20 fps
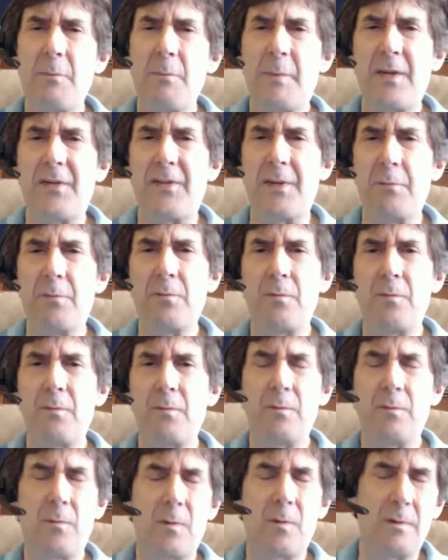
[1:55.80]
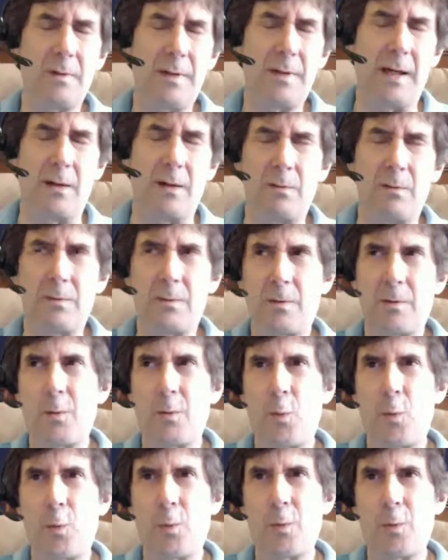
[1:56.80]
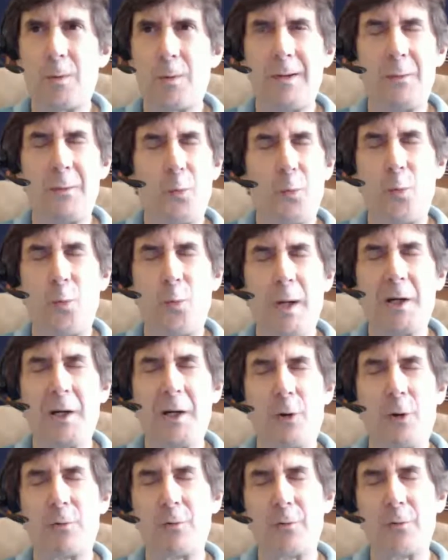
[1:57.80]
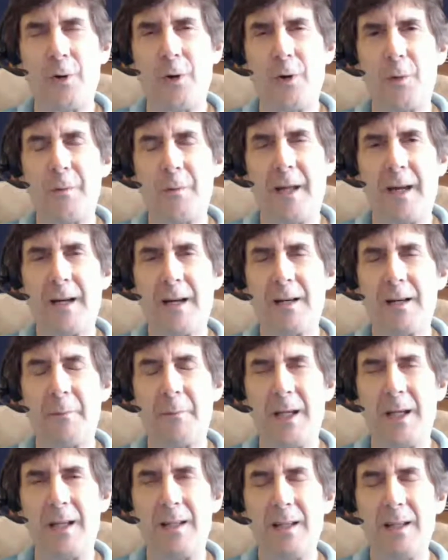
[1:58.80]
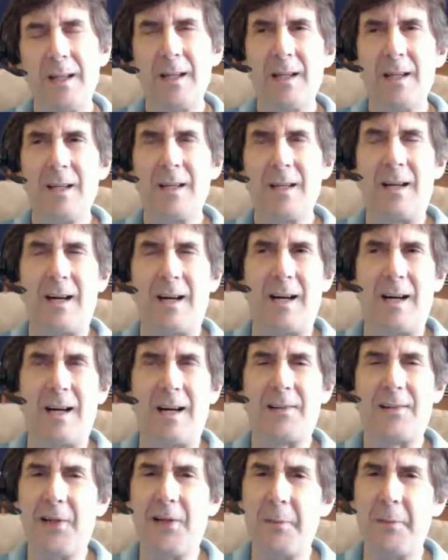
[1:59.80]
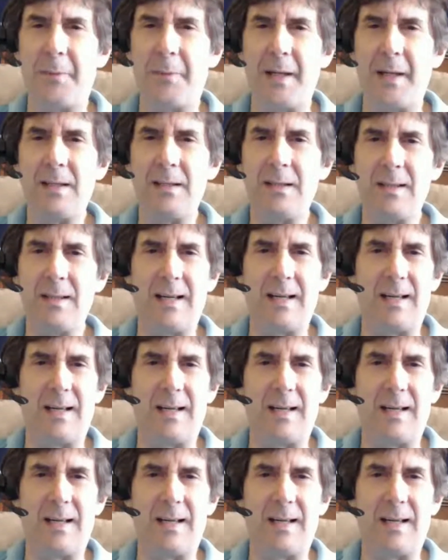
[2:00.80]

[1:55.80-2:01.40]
could be some, wiggle room there. I mean, could be.